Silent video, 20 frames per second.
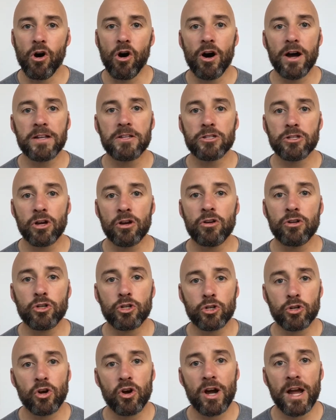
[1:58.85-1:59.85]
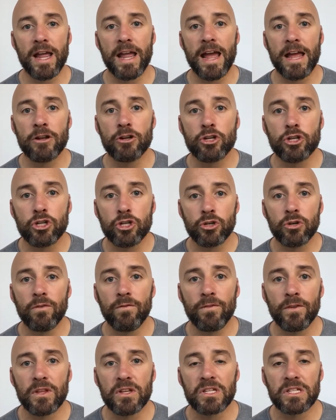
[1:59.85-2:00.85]
I don't try and
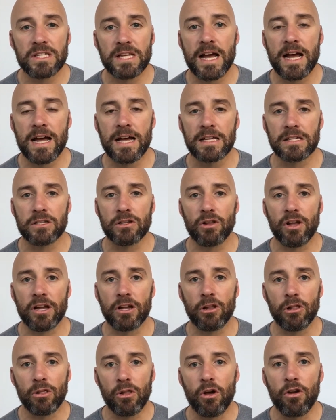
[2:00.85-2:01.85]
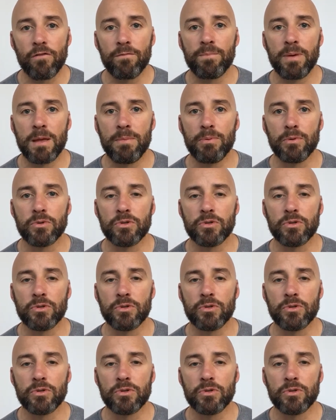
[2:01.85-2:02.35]
shoot for the stars like a lot of people